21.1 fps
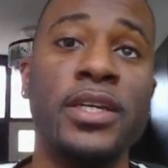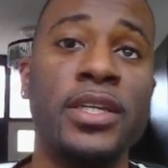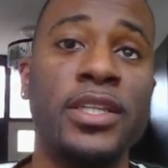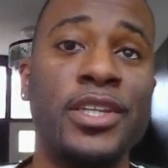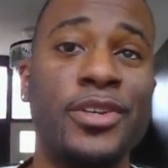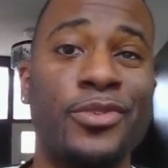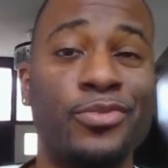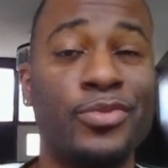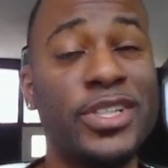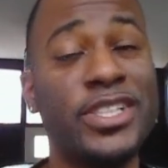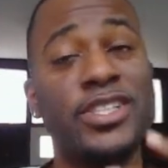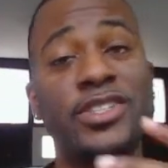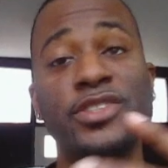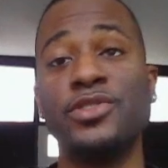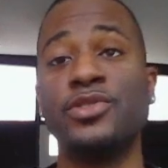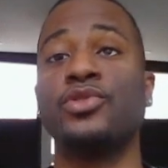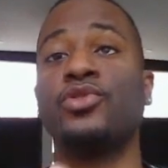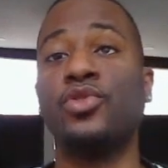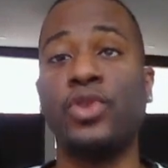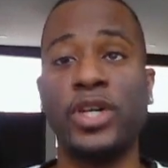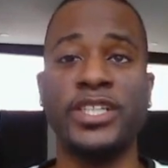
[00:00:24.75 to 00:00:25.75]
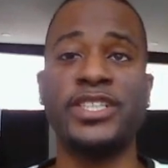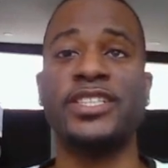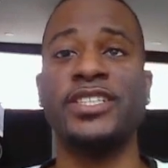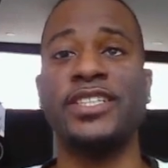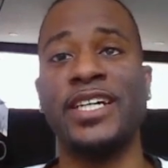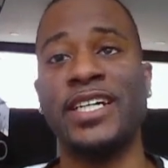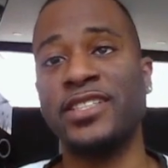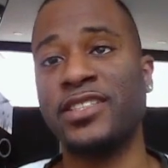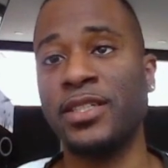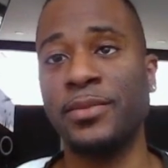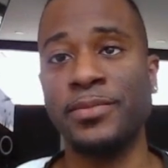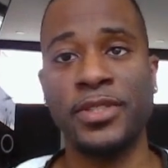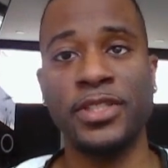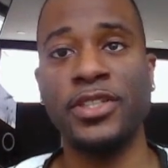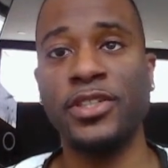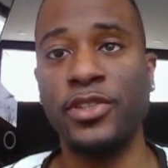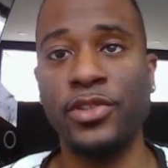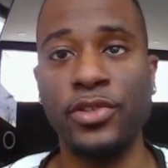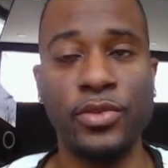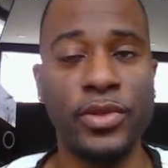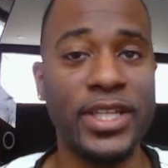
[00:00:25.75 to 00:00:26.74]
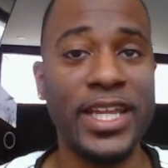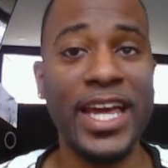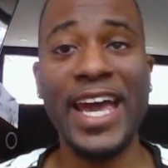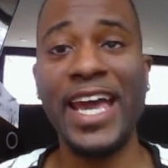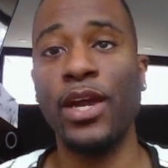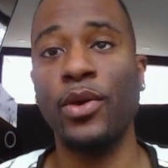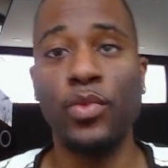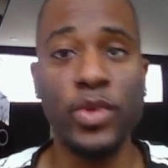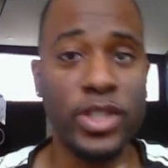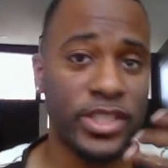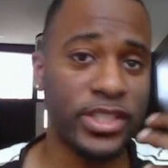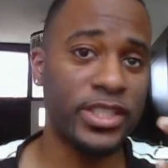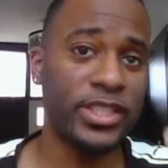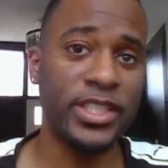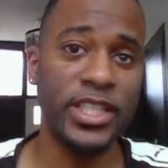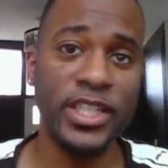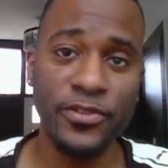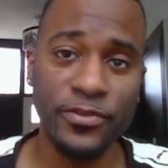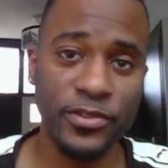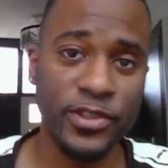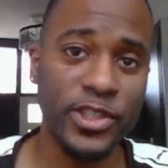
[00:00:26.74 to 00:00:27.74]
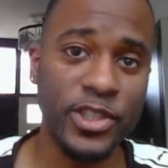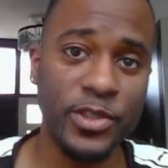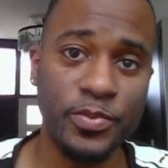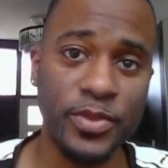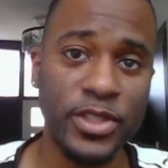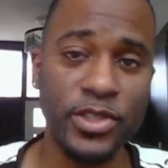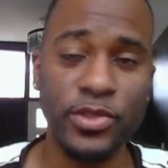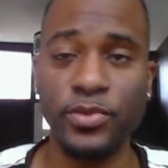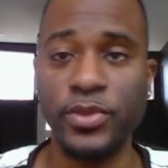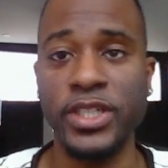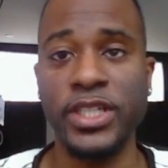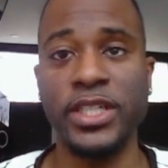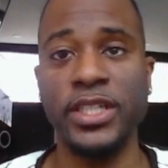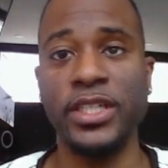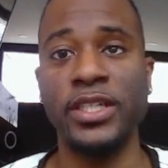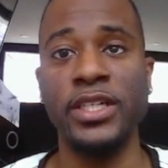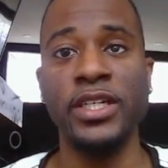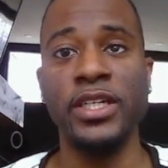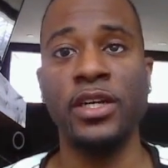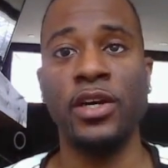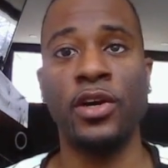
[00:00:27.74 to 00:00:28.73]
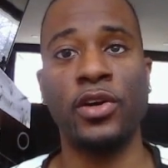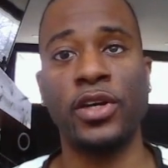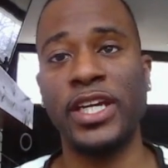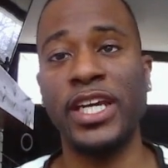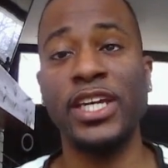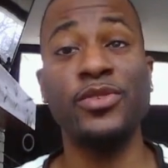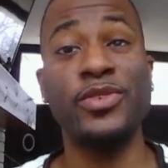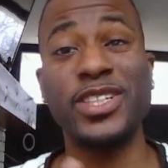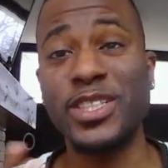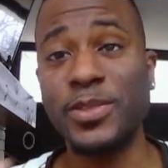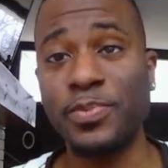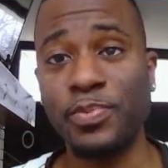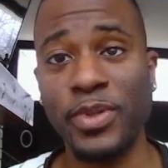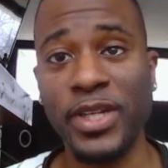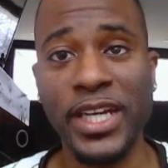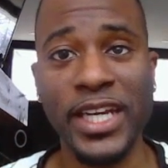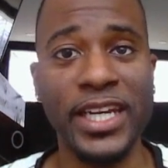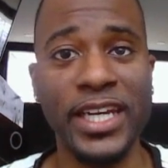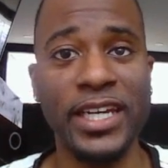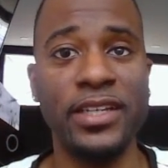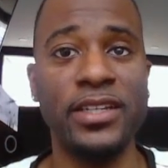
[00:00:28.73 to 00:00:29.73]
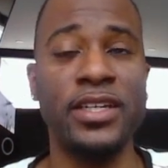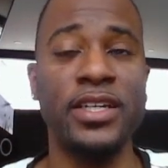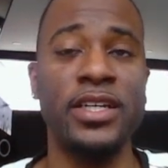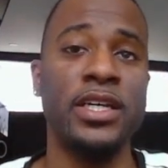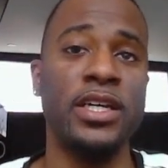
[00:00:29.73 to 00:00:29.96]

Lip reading: The original question had something to do with, hey, what's the difference between, or can you explain,